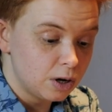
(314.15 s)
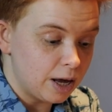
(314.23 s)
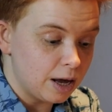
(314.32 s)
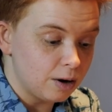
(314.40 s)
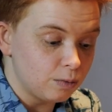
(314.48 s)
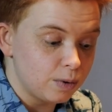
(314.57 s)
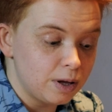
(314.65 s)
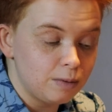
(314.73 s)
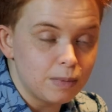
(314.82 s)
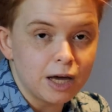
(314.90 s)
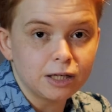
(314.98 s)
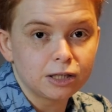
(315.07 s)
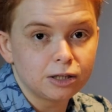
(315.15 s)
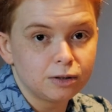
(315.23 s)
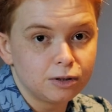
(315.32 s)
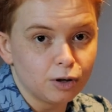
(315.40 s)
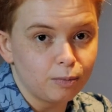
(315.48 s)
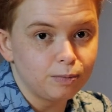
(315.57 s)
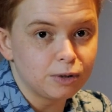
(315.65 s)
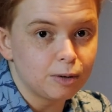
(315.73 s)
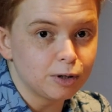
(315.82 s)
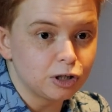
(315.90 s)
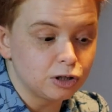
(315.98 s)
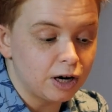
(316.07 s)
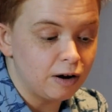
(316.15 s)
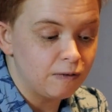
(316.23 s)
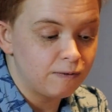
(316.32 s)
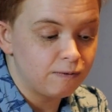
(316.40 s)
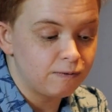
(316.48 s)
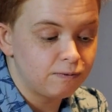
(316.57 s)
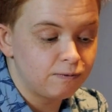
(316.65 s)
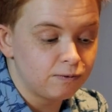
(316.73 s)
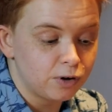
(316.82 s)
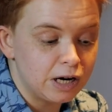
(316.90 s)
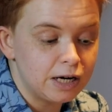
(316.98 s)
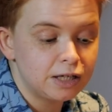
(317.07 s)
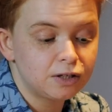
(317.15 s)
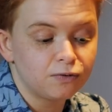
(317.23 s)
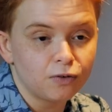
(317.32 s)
and we may still demonstrate freeze,